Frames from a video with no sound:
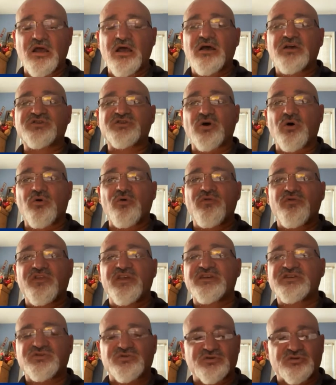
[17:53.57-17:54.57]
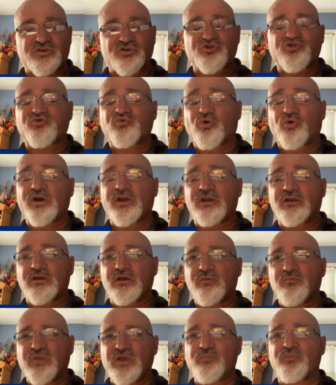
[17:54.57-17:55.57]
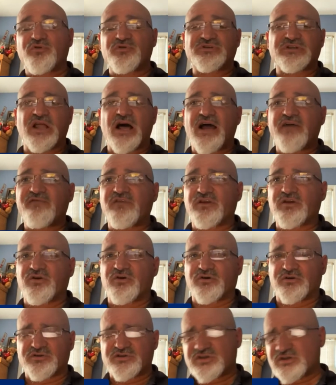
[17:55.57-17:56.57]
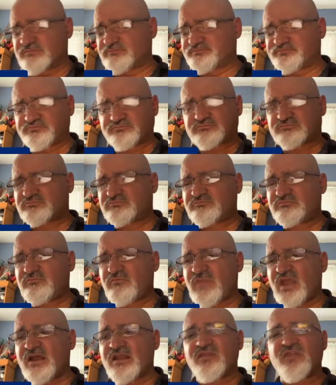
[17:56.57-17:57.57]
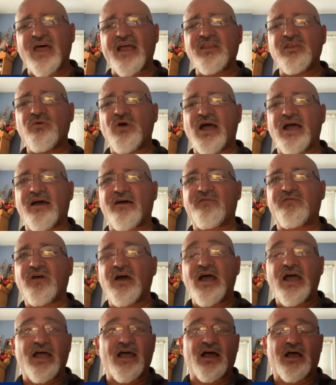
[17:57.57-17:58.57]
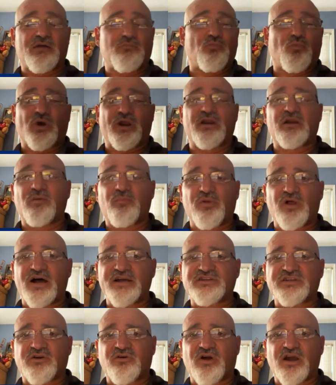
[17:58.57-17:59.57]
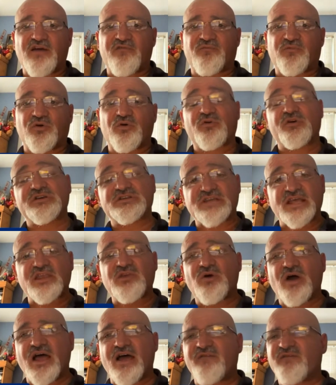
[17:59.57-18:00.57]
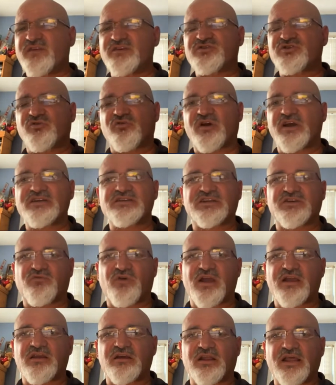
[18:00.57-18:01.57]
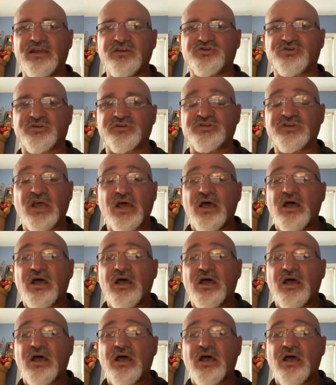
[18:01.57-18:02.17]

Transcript: So this destroyed people's livelihoods. Then you have, when it applies to craft breweries, then you have these crazy regulations.